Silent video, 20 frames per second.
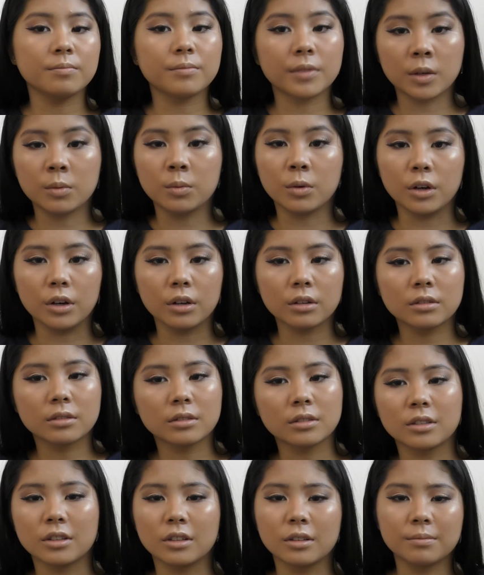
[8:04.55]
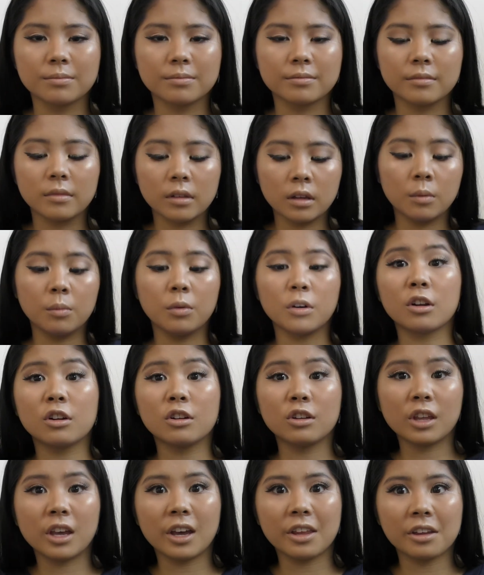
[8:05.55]
it worked. So we're gonna
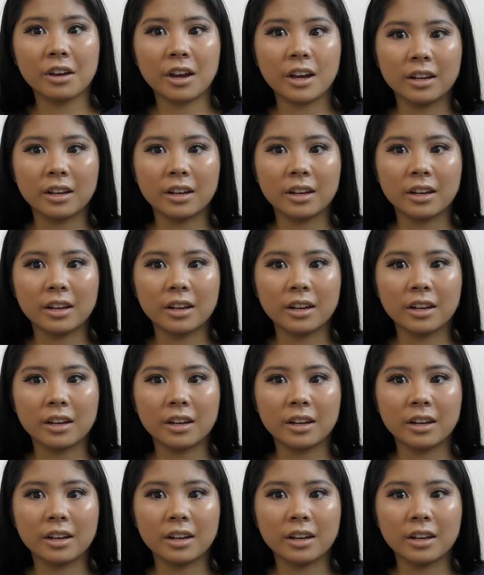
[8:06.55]
do the other eye